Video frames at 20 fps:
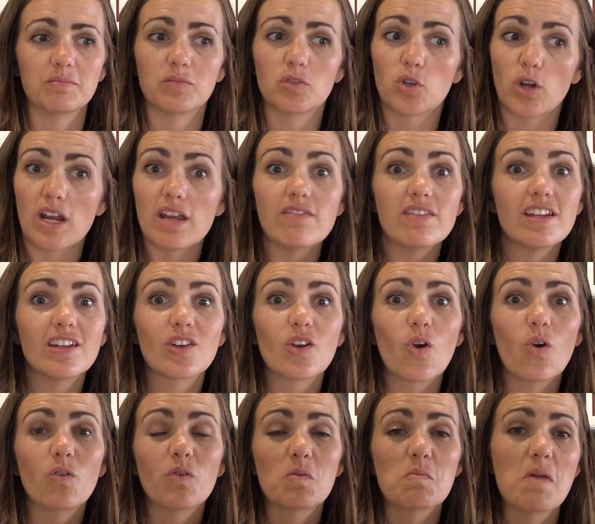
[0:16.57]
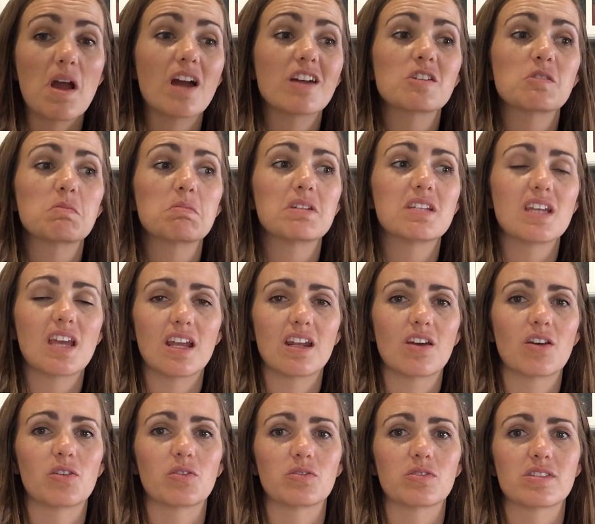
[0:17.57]
Gravy to go over mashed
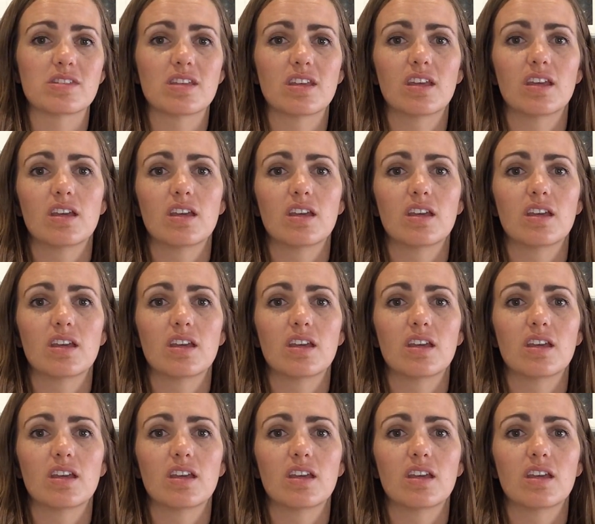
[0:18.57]
potatoes.